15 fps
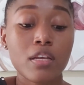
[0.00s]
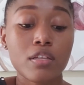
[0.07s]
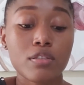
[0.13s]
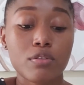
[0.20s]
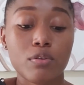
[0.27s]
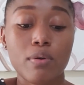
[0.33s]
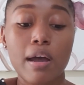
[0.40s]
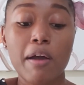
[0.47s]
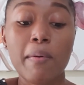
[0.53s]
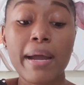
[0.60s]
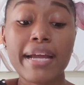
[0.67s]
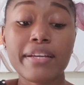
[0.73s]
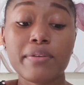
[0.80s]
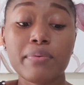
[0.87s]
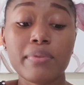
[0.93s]
So how
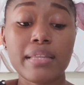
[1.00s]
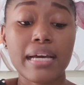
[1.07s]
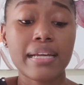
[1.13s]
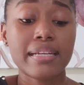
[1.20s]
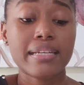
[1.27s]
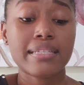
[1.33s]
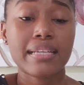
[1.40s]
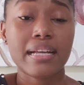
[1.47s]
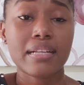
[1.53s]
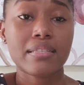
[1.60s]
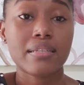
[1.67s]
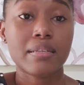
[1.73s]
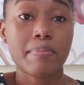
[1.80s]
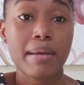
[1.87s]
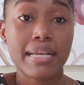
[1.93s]
I do that is
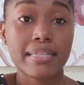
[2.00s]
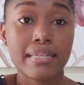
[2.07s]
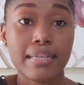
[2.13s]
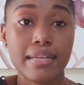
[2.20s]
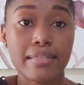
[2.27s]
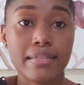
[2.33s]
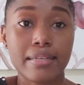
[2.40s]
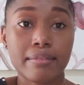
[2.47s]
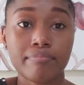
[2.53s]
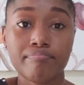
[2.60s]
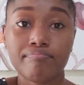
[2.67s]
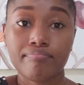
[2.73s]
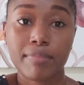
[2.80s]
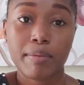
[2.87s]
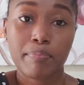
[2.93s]
actually by selecting
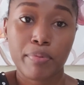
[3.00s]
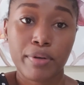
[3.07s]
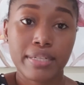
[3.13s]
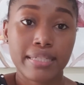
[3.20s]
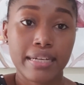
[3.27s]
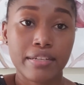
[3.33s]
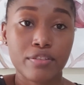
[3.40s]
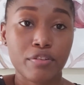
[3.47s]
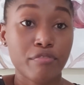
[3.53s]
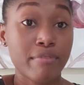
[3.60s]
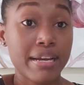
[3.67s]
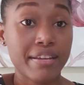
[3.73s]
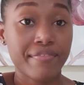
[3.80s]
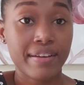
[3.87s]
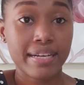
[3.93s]
important or
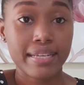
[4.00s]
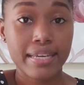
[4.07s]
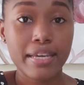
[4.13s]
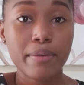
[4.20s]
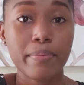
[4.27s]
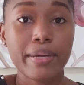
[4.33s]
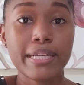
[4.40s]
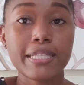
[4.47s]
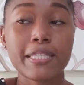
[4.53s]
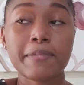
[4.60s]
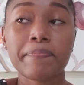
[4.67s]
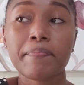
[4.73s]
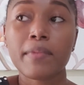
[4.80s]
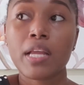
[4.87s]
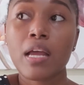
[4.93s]
relevant keywords.
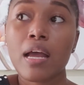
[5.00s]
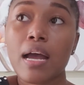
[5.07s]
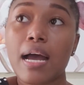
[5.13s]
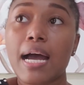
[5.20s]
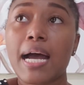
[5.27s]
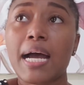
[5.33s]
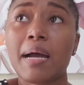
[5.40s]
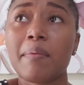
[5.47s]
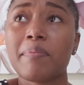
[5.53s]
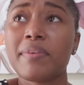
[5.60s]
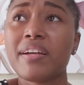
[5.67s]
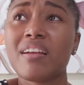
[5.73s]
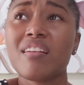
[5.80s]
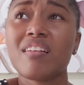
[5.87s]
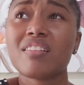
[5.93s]

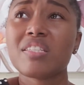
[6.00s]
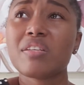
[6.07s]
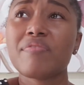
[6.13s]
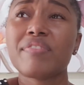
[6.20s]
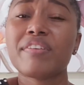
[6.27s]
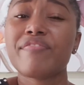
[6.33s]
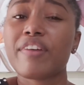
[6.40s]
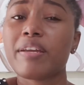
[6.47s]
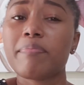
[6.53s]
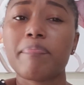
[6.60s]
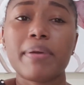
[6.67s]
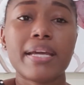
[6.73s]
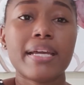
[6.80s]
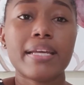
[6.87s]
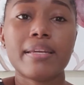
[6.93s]
There are lots of different
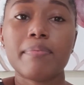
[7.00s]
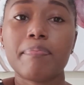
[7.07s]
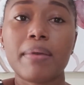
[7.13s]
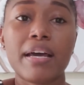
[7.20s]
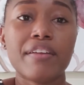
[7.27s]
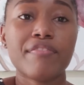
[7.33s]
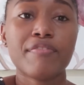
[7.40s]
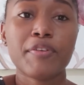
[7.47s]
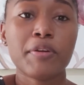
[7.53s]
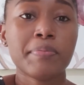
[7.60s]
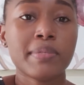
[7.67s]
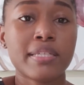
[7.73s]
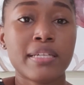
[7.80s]
paid platforms